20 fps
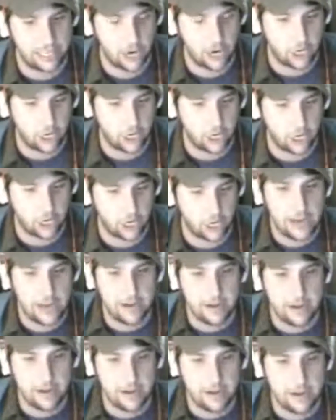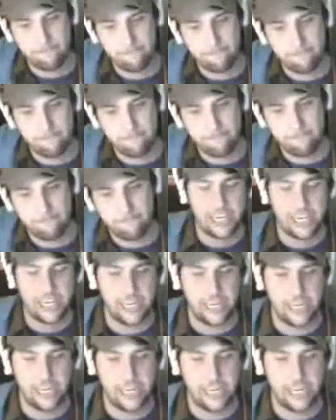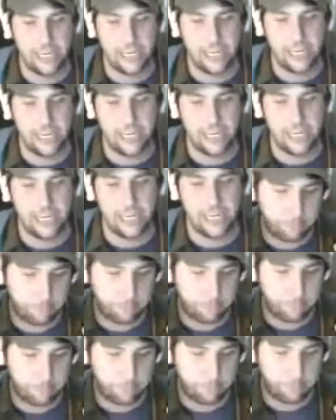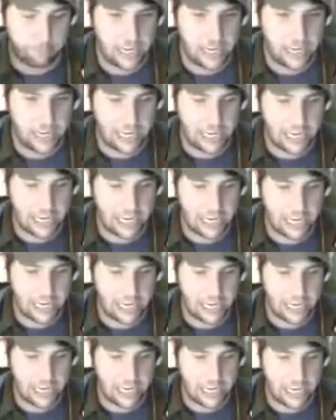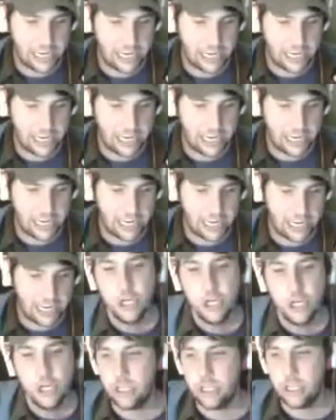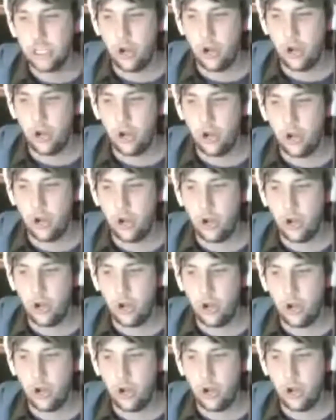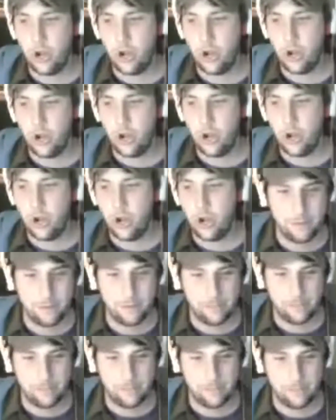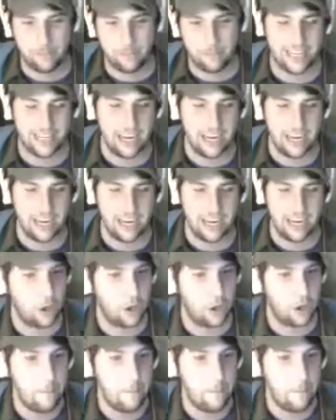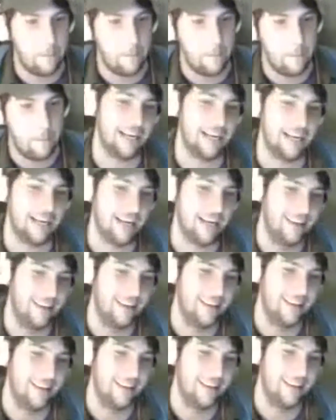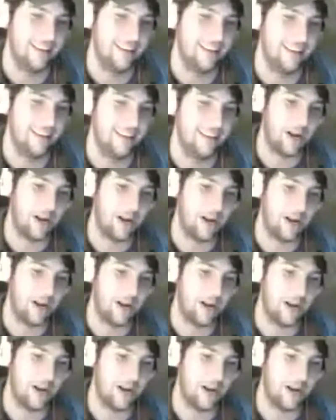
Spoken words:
arcade machine was just based on a shitty PC, so I was able to play it on my PC, and it was amazing. So yeah,